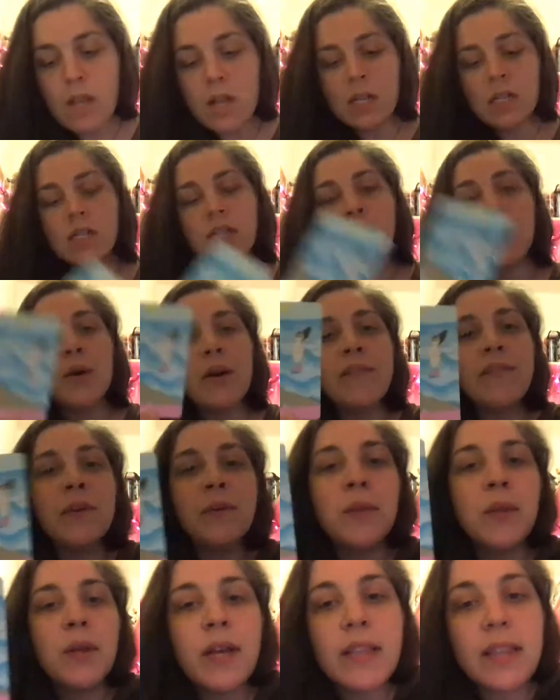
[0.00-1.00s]
So if
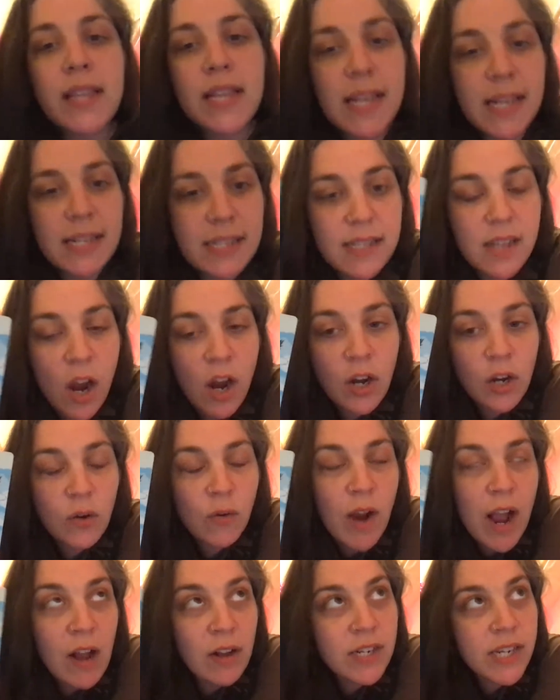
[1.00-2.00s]
you look at this, our
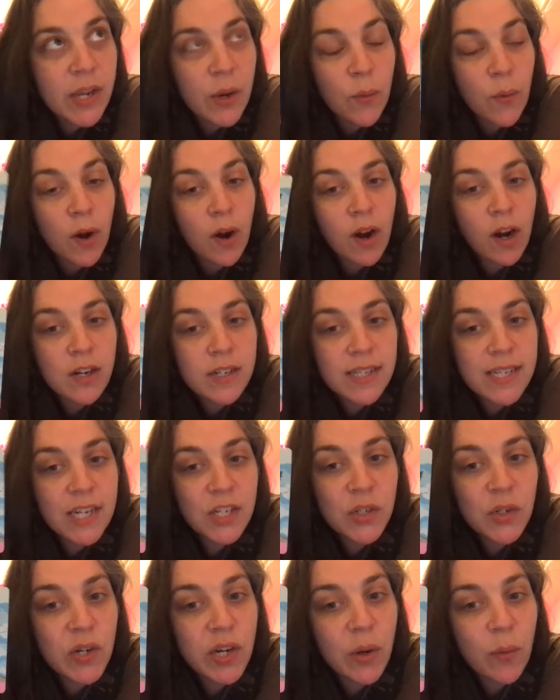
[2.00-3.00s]
grounding work, our
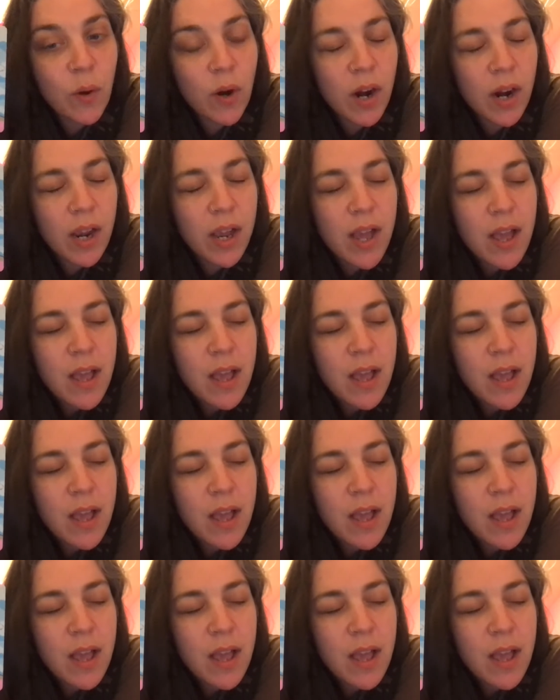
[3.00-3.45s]
centering work,